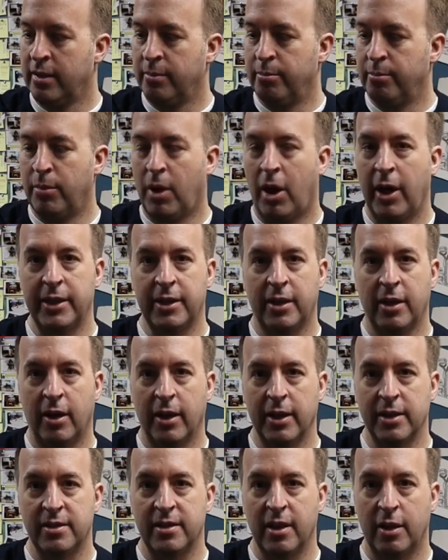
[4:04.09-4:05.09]

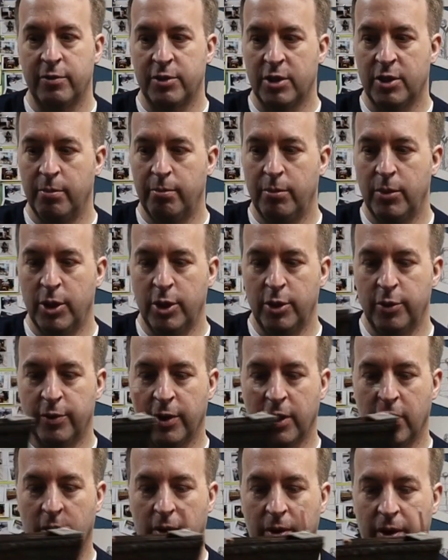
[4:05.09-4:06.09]
minecart itself to move
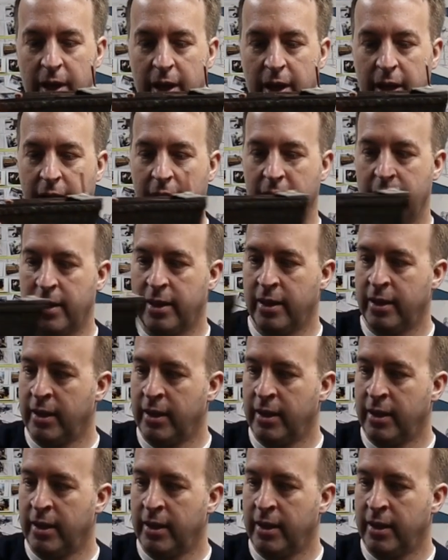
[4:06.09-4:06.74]
along there,